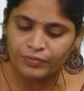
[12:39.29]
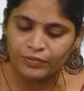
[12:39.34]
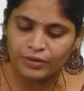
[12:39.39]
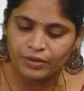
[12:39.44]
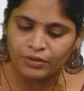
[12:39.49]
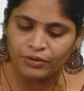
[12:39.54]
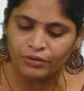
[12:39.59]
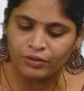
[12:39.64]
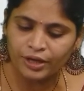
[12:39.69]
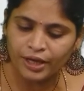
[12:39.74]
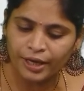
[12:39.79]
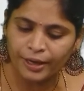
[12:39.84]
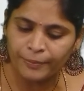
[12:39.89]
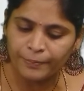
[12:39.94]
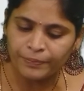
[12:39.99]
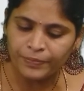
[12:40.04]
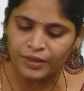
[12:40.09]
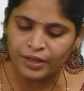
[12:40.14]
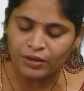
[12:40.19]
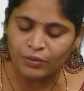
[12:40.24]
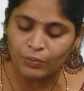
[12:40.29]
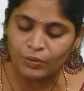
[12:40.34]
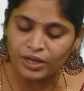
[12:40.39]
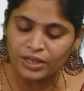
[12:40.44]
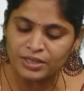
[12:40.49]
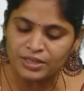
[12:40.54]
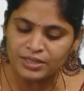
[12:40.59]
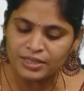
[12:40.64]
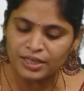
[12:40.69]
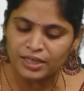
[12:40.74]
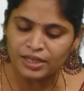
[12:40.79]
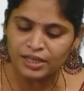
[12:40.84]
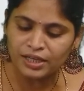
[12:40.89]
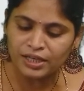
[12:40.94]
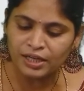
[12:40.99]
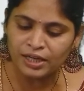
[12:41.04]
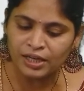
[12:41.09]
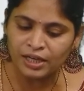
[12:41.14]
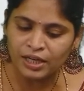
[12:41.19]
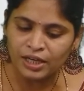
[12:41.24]
Okay. One single
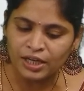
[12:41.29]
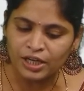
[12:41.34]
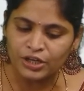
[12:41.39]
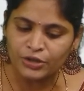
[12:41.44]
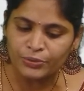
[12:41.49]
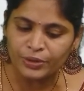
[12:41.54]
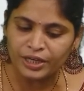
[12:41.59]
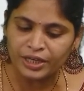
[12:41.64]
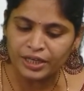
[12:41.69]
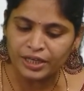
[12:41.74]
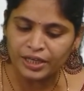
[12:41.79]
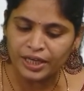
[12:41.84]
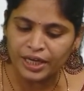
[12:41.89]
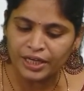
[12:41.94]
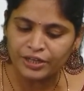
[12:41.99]
28